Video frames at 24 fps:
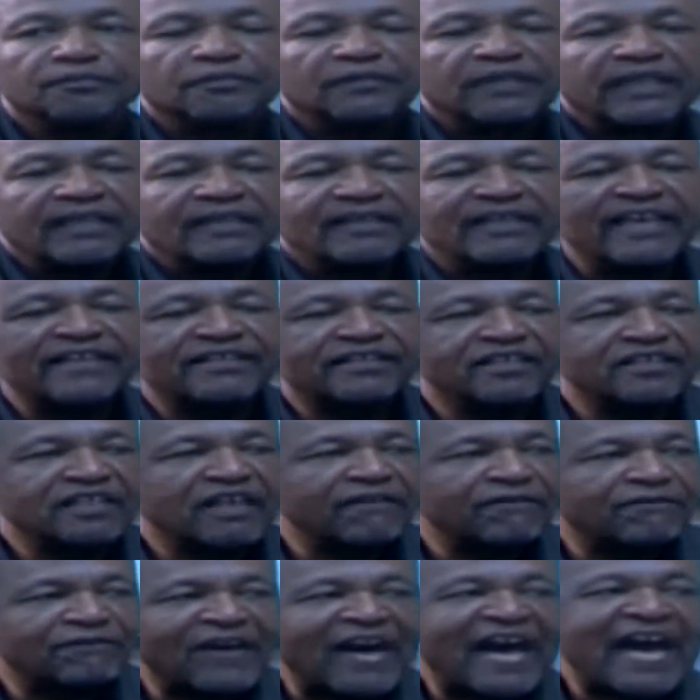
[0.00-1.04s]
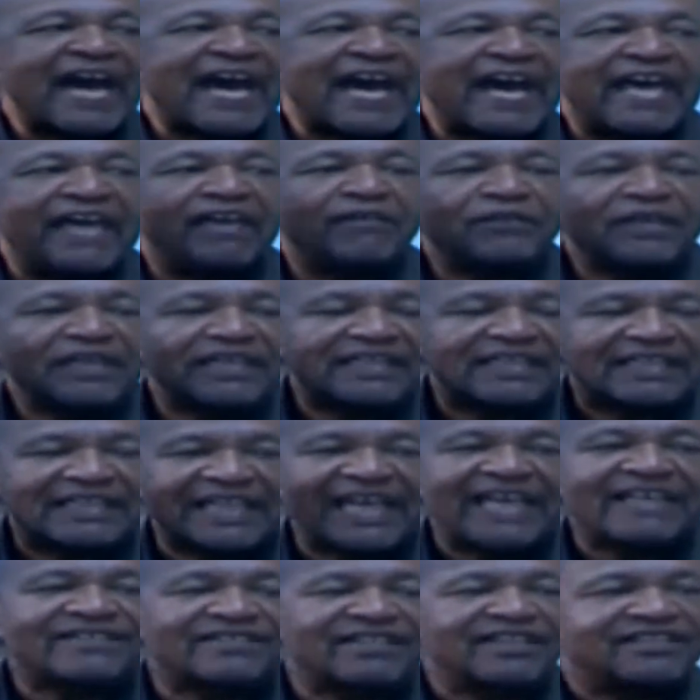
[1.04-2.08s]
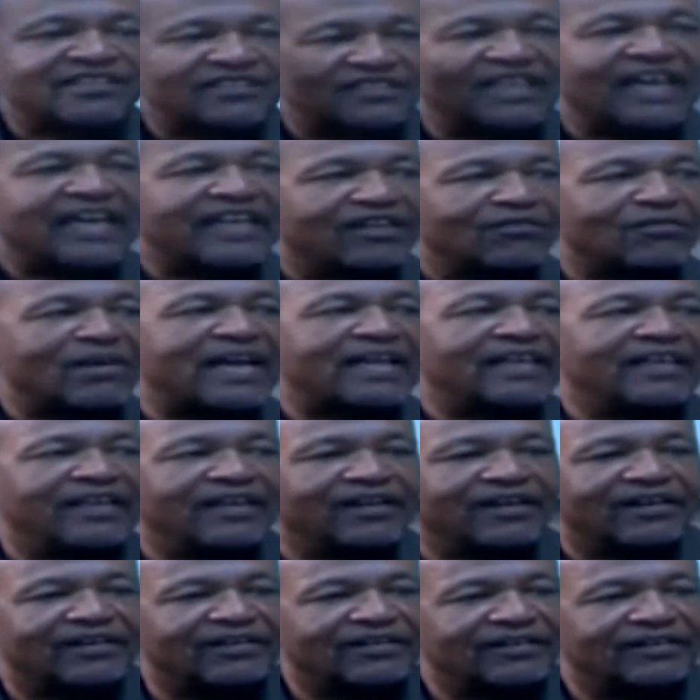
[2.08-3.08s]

This is a five-lesson study right here.